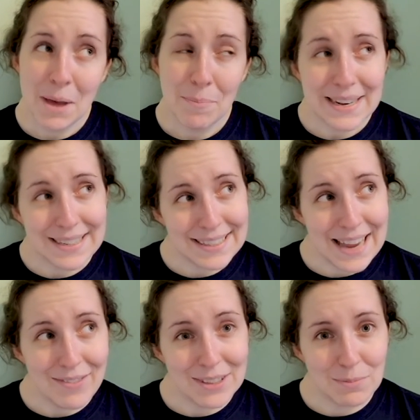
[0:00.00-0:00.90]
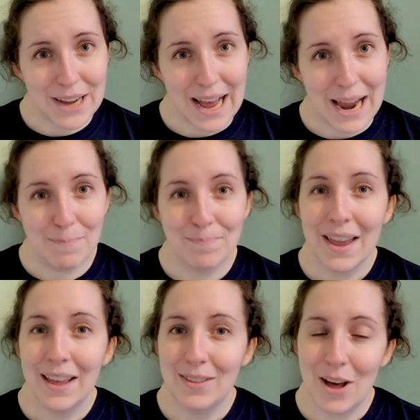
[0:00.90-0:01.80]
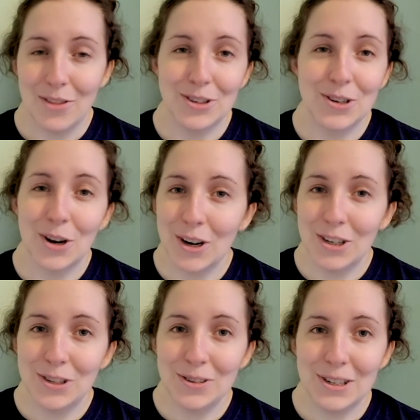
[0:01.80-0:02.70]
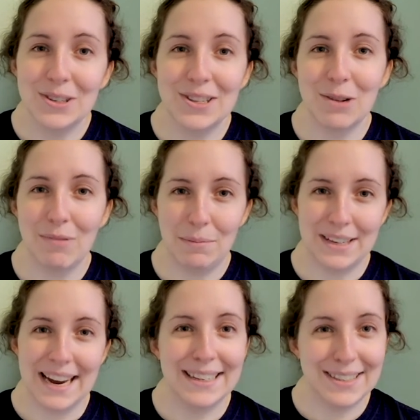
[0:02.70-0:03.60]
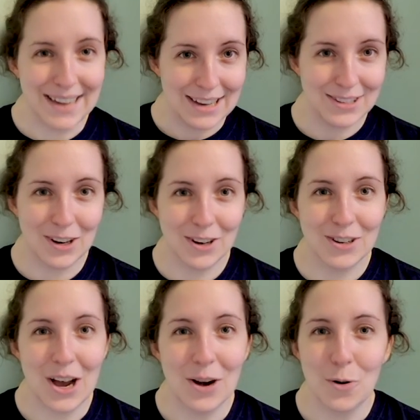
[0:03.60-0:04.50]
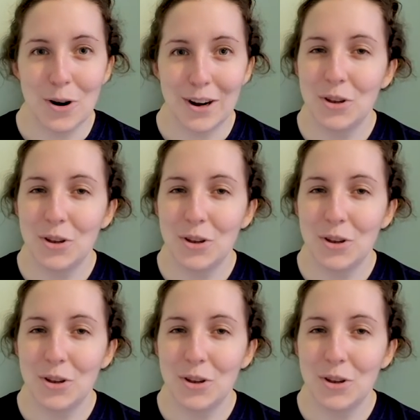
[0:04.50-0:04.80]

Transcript: But to save you some time, the authors encourage you to use their website, SciStarter.org.